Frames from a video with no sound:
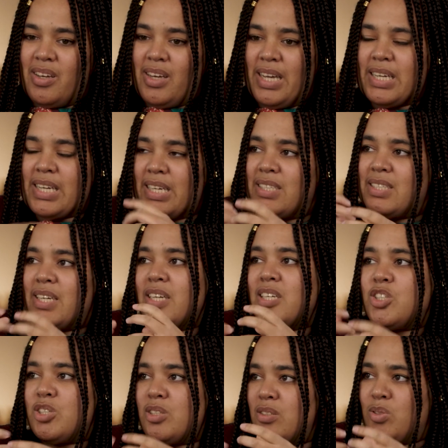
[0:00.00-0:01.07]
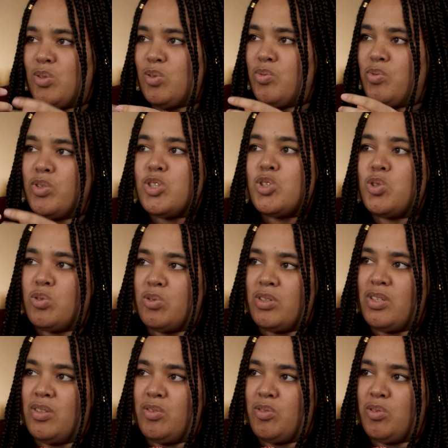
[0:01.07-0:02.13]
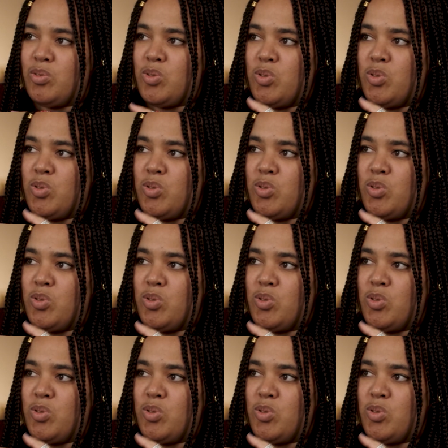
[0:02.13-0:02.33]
incantations of witchery, you know,